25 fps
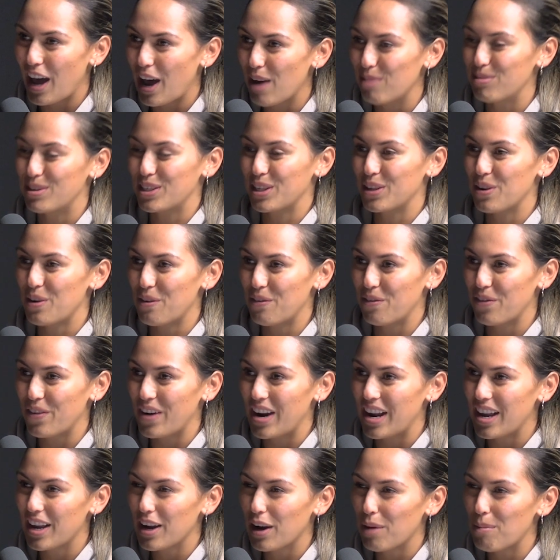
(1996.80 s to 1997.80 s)
absolute
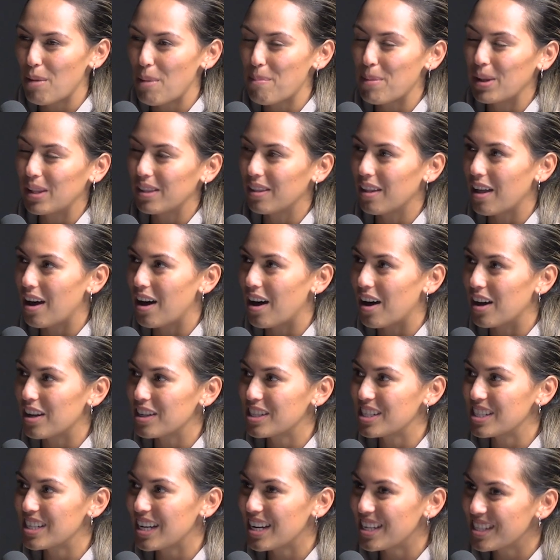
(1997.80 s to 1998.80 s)
freak. I remember
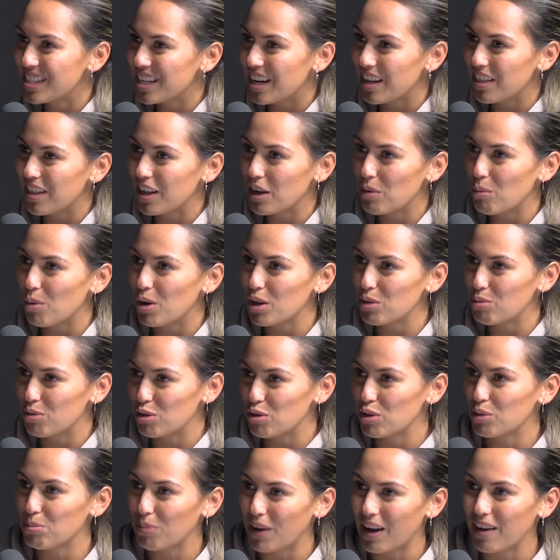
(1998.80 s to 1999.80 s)
last season, I think it was, when
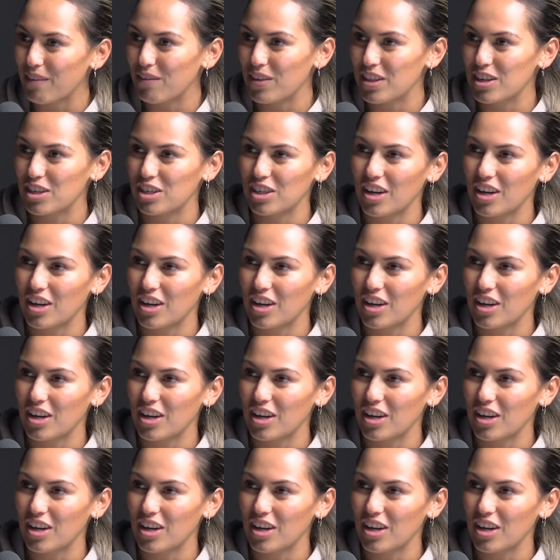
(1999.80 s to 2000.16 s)
she was playing for the